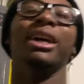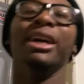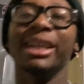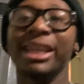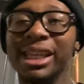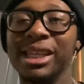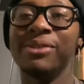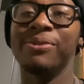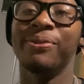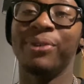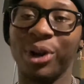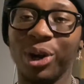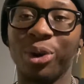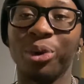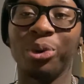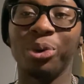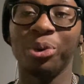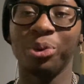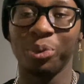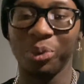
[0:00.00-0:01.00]

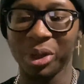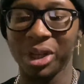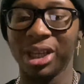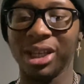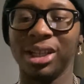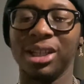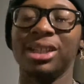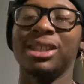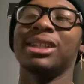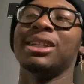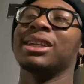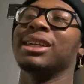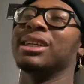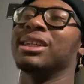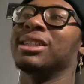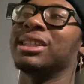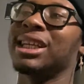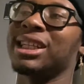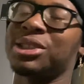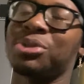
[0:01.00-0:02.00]
Evo wing
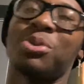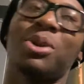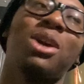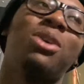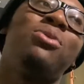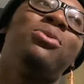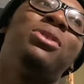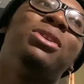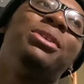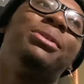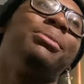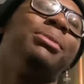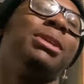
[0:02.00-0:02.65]
that's what I want.